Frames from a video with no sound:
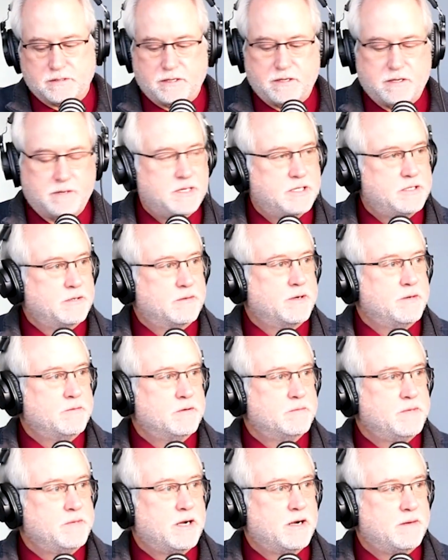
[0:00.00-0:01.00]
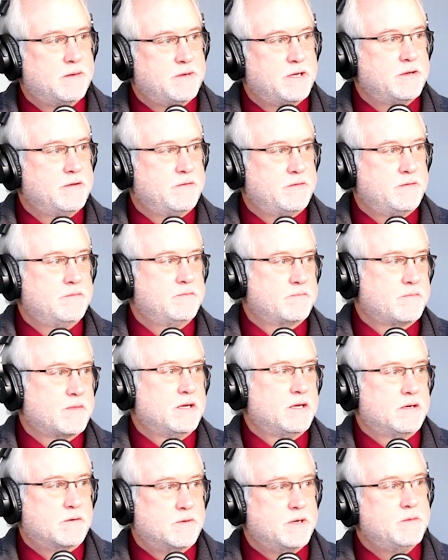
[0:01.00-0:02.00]
I'm at the Greenwood mayor. I mean,
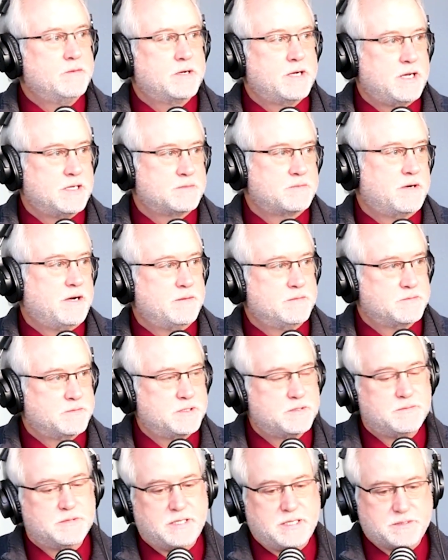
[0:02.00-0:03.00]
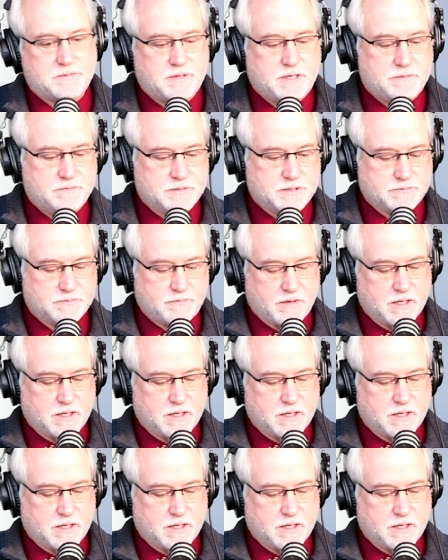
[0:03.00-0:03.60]
Greenwood has problems. Richmond has problems.